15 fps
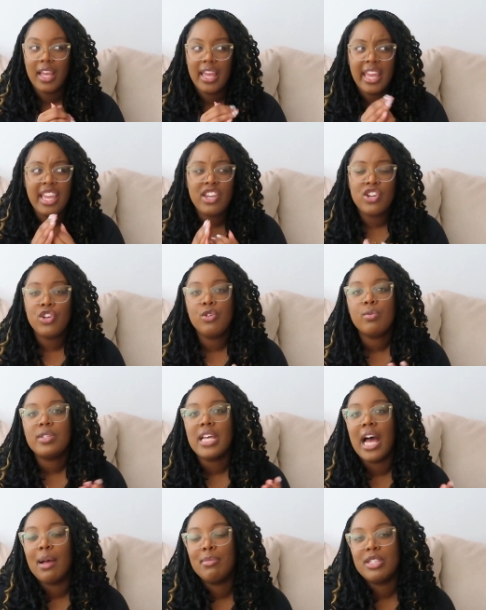he knew
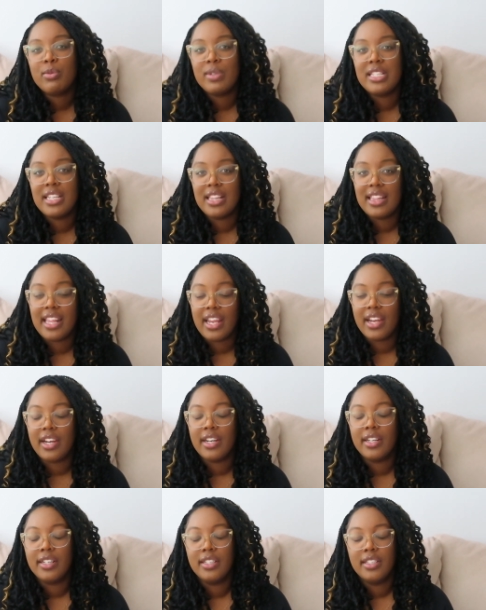thomas wasn't
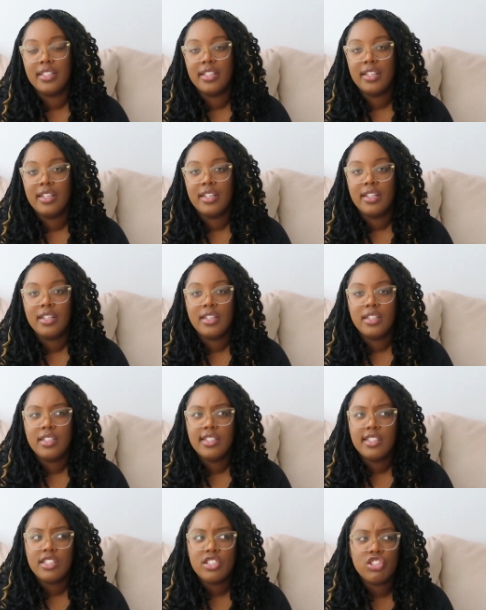there
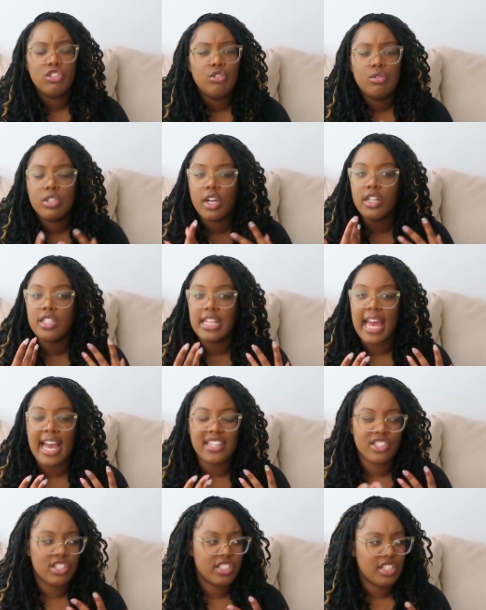so you start to
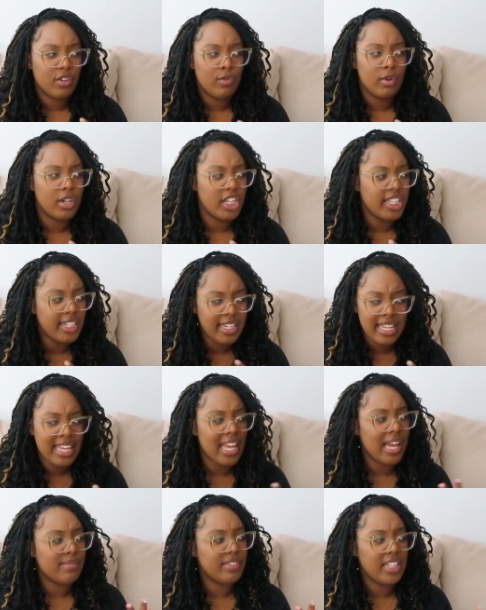ask yourself well couldn't he
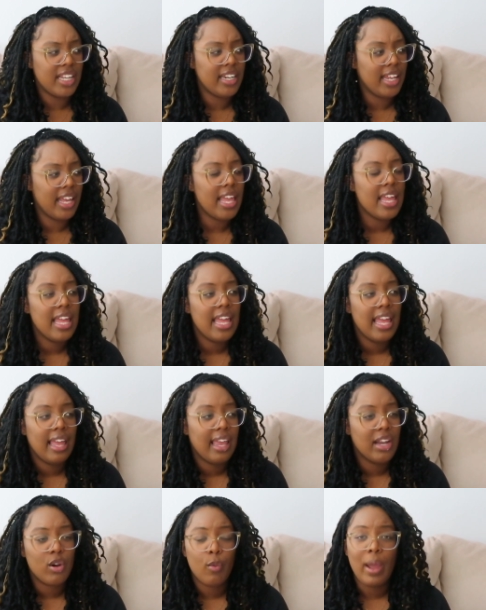have done it
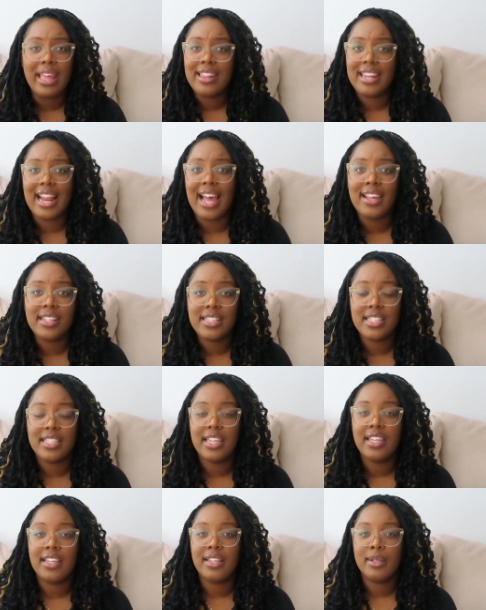in a way that i could
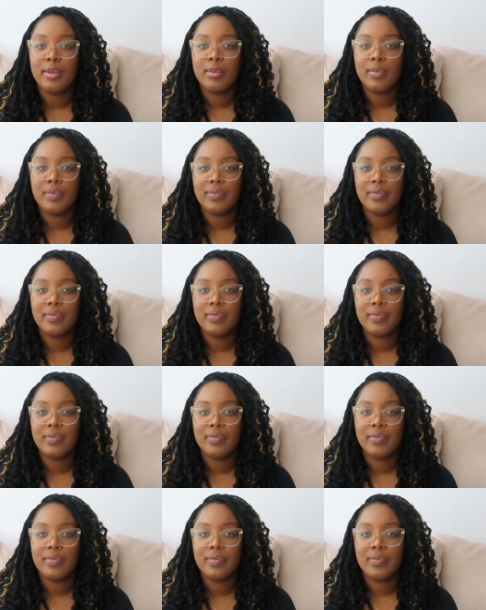see it